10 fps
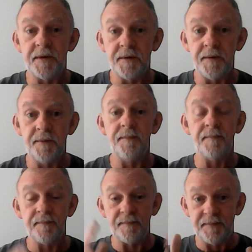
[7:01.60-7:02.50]
to
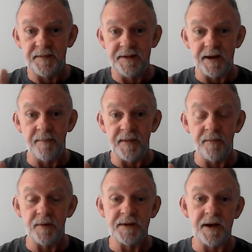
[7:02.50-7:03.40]
something
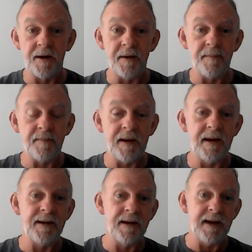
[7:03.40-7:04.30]
was up,
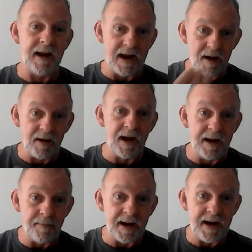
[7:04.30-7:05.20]
and I'll let
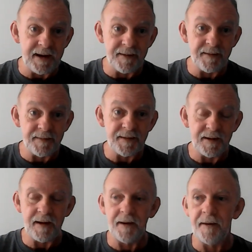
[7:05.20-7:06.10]
him in.
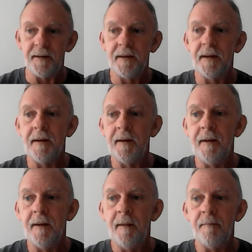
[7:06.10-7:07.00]

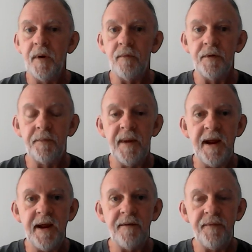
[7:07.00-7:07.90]
But with
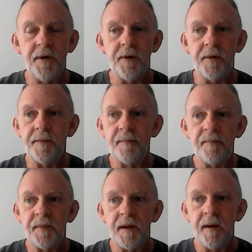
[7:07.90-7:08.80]
me, if you're
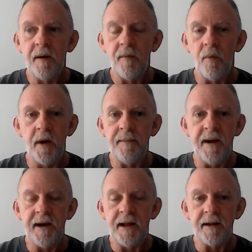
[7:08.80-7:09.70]
1
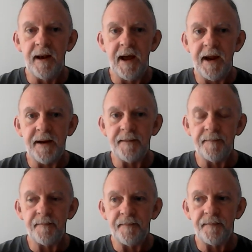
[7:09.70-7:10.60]
minute late,
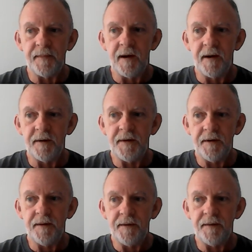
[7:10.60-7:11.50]

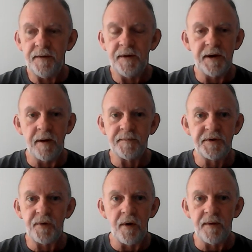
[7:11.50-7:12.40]
you come
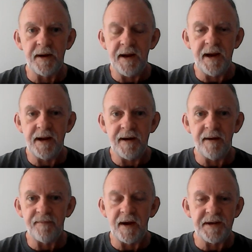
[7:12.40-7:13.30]
strolling in,
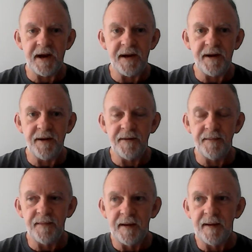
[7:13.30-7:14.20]
if I tell you
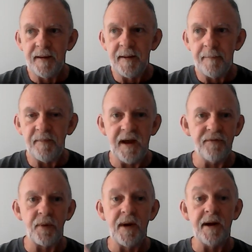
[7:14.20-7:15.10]
at
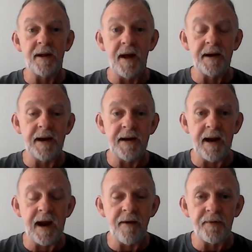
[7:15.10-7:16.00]
3 o'clock in
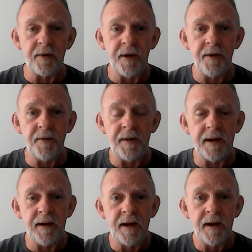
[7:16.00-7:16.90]
the afternoon and